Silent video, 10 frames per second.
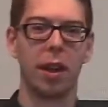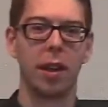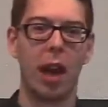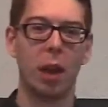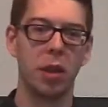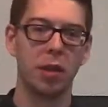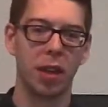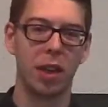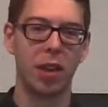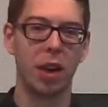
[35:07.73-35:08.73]
Now he's
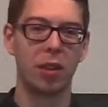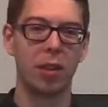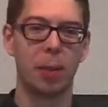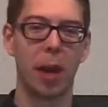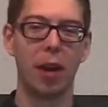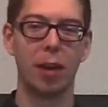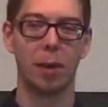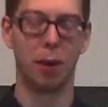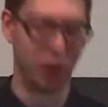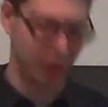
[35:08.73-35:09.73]
going to tell us a
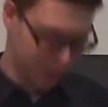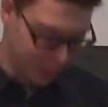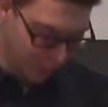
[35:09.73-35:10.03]
parable, our